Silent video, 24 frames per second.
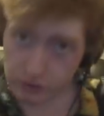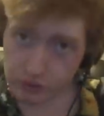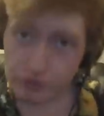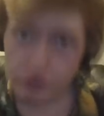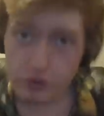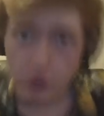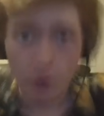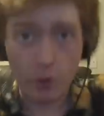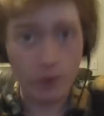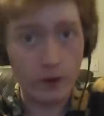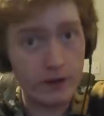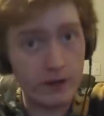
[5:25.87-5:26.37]

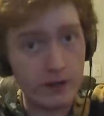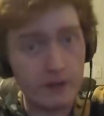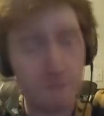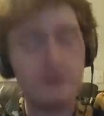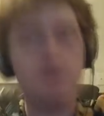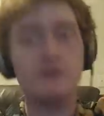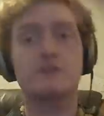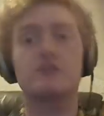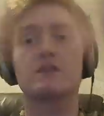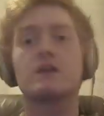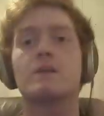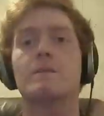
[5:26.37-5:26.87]
Join it.
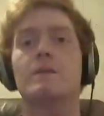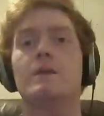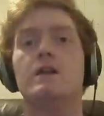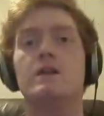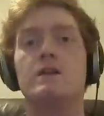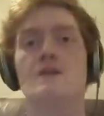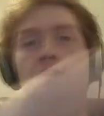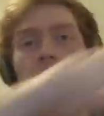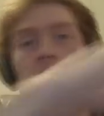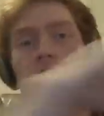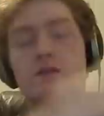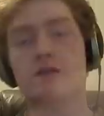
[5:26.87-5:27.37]
There's going to be
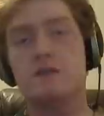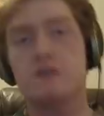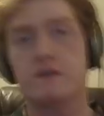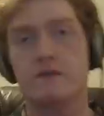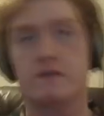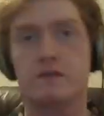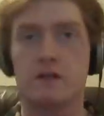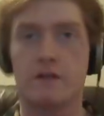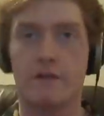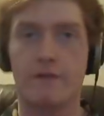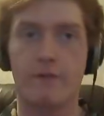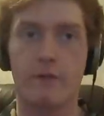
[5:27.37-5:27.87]
tons of
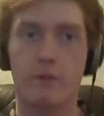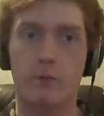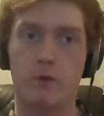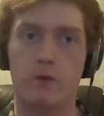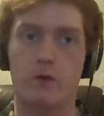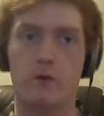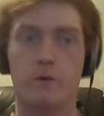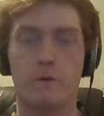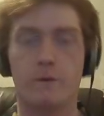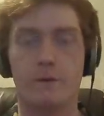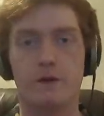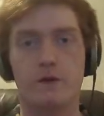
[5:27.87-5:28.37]
stuff that we're
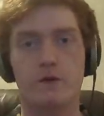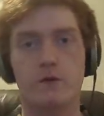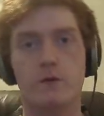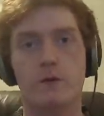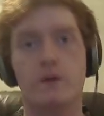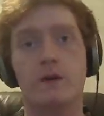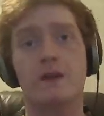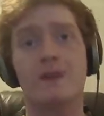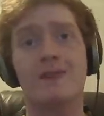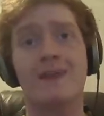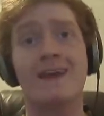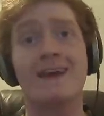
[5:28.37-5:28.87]
going to be
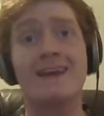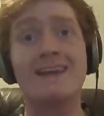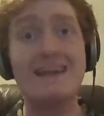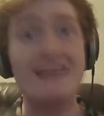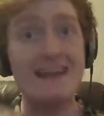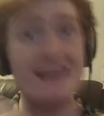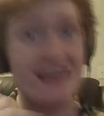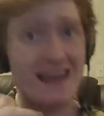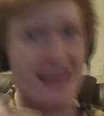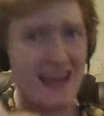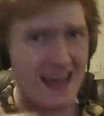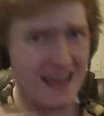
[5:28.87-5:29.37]
doing in that.
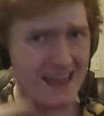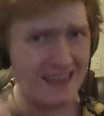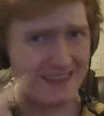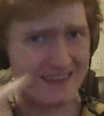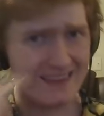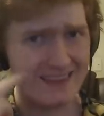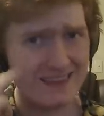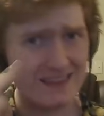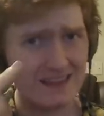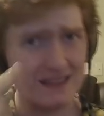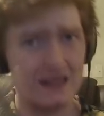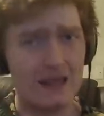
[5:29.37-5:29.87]
And
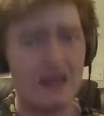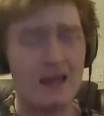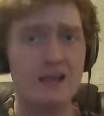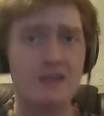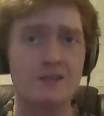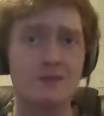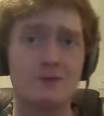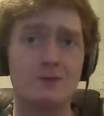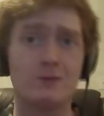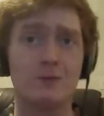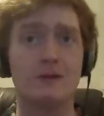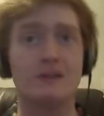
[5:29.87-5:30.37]
then the
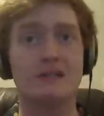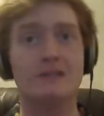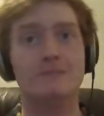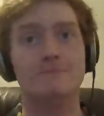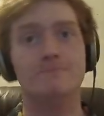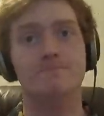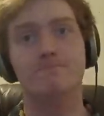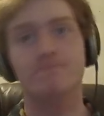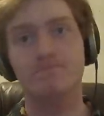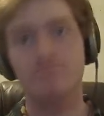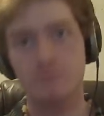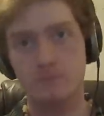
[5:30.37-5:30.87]
last
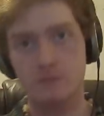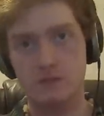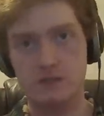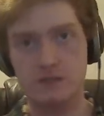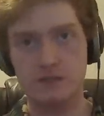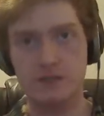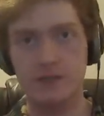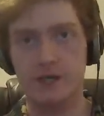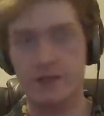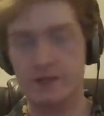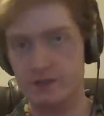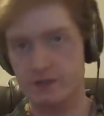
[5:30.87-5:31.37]
one,
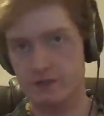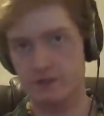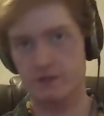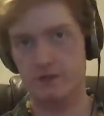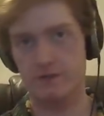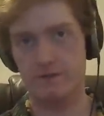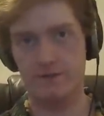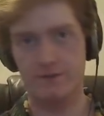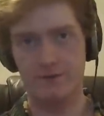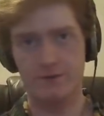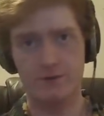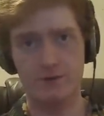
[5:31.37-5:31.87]
suggestions on
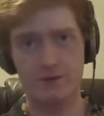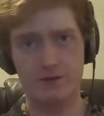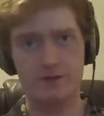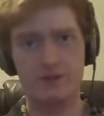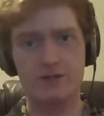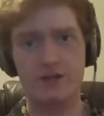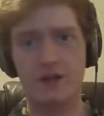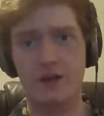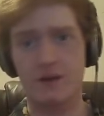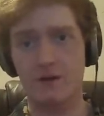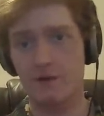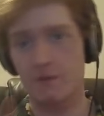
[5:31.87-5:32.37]
the future of the
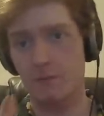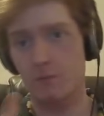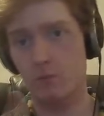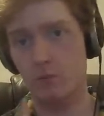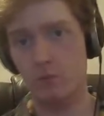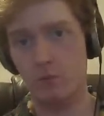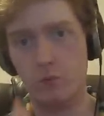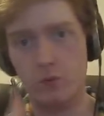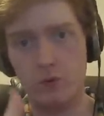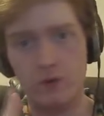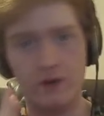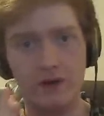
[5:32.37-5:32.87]
channel.
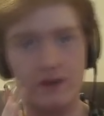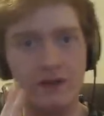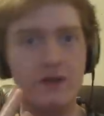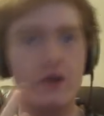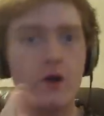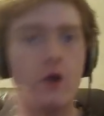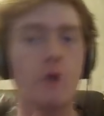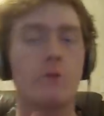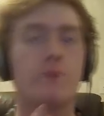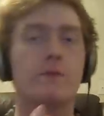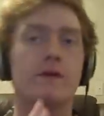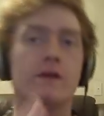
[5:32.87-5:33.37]
I'm really
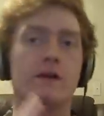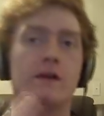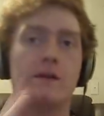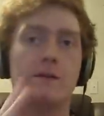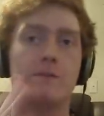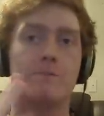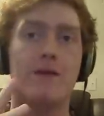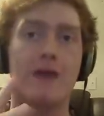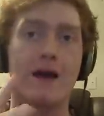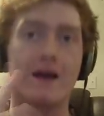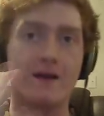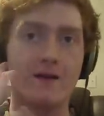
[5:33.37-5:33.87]
hoping to get
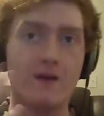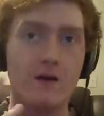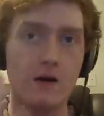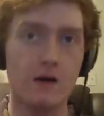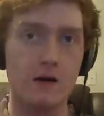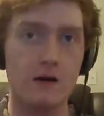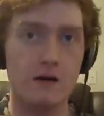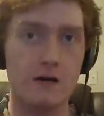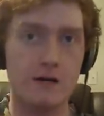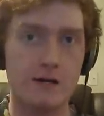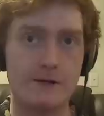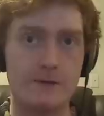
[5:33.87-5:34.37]
back
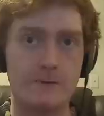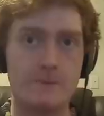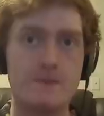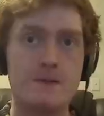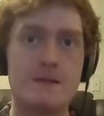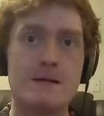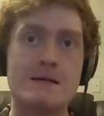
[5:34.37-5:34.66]
on